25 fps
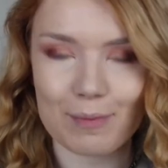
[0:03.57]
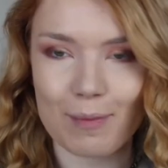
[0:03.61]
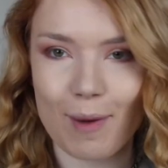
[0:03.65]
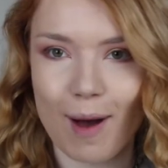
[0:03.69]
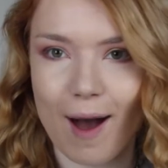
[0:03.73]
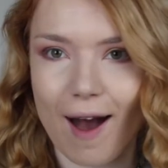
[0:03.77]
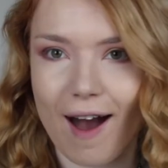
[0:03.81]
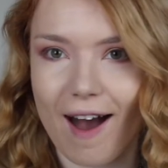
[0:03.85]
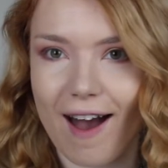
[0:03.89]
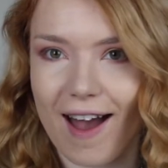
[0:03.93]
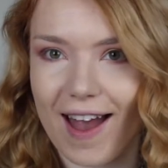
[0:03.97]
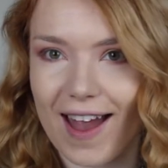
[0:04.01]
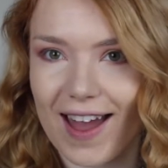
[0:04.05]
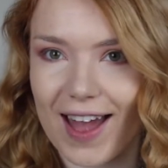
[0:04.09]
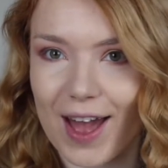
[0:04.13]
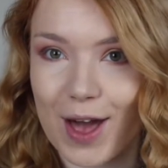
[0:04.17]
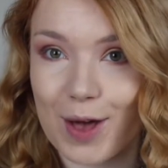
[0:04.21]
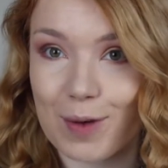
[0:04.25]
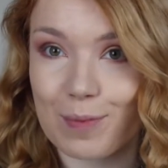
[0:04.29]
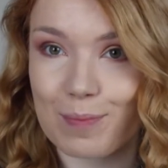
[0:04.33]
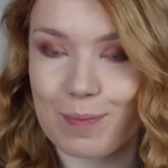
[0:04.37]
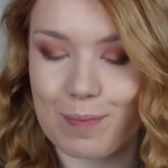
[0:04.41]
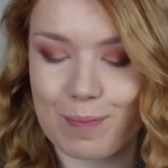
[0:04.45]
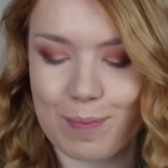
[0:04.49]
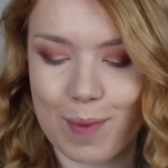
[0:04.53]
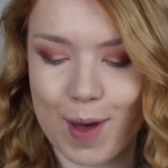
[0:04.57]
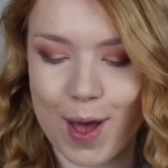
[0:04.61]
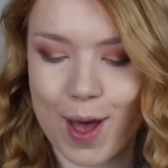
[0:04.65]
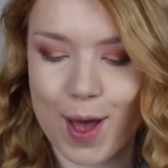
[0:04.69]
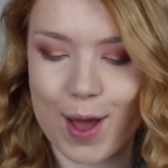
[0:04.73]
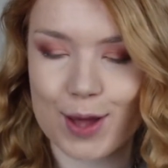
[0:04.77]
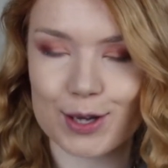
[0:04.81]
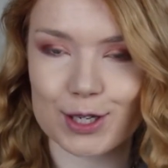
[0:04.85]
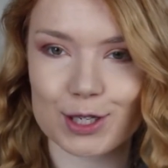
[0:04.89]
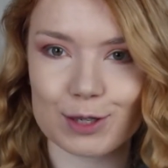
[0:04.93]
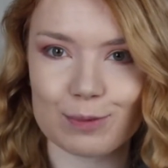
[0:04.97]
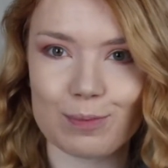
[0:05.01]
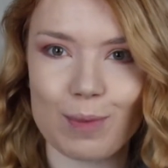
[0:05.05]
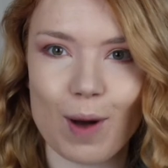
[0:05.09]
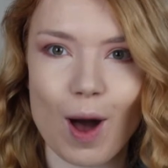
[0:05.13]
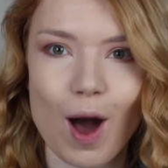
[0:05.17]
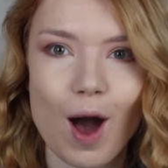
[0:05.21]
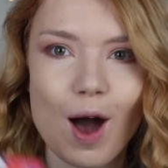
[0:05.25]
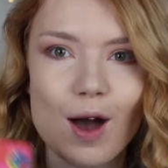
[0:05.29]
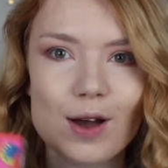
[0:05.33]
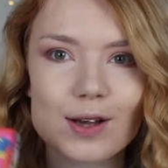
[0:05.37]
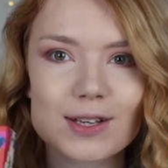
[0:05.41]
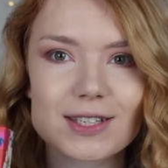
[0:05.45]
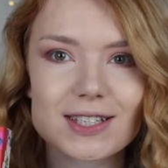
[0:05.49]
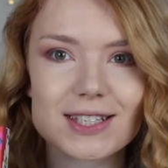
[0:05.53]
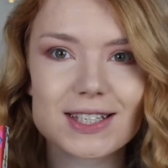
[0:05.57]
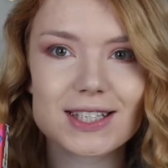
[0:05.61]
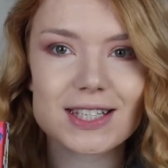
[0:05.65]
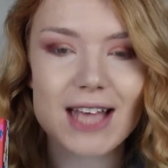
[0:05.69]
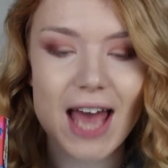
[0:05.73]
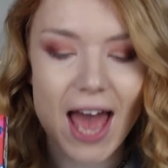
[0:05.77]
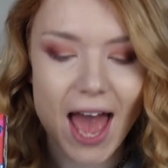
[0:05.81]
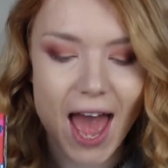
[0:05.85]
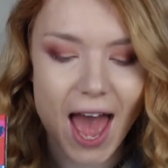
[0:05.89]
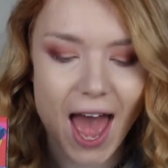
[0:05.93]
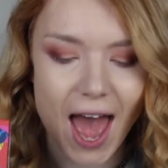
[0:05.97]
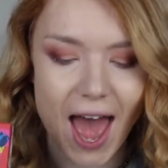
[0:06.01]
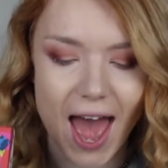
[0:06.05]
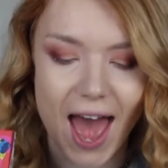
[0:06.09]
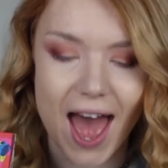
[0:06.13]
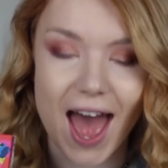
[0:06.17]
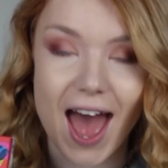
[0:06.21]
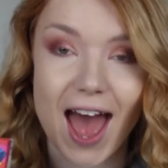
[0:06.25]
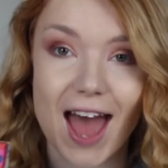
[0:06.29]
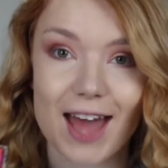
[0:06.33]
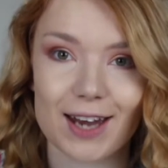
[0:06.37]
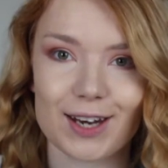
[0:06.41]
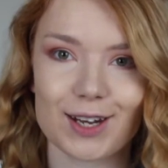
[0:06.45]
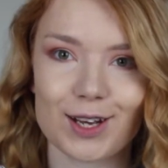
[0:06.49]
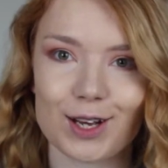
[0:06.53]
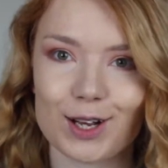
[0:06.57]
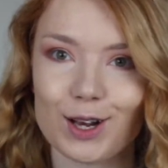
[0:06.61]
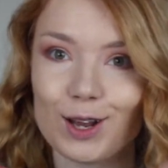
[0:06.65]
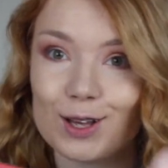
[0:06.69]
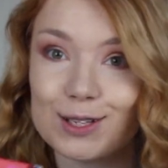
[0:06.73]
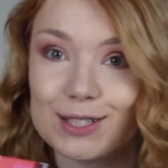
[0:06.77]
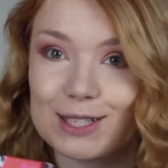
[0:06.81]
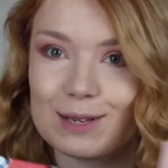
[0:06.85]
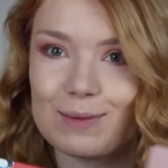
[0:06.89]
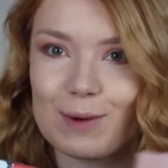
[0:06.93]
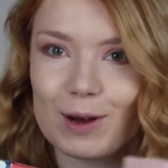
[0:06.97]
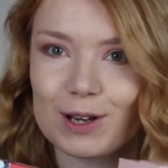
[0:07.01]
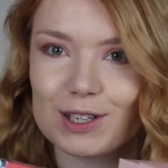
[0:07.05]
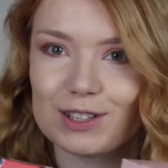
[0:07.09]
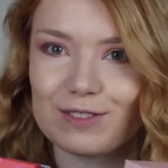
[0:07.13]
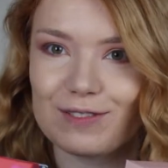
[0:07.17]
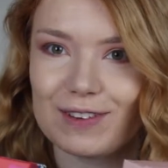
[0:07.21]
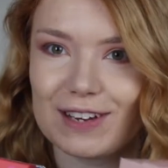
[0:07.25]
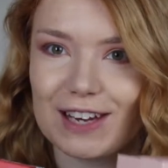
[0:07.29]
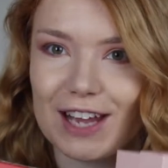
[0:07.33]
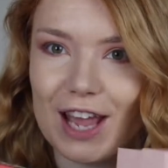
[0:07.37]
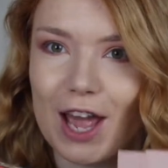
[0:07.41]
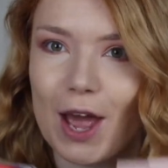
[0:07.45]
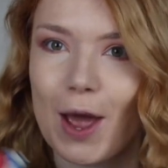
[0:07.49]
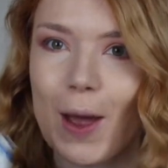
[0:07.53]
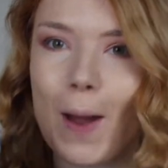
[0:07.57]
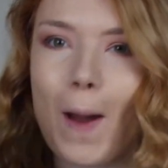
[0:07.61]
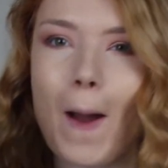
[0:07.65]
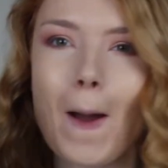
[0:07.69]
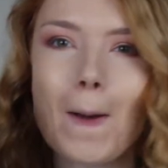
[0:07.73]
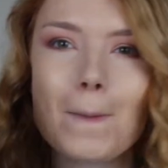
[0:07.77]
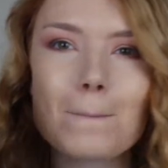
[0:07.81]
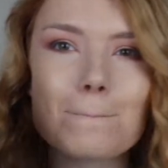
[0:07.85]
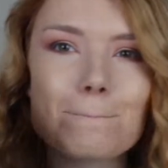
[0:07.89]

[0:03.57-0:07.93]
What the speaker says: my Birchbox and Glossybox video,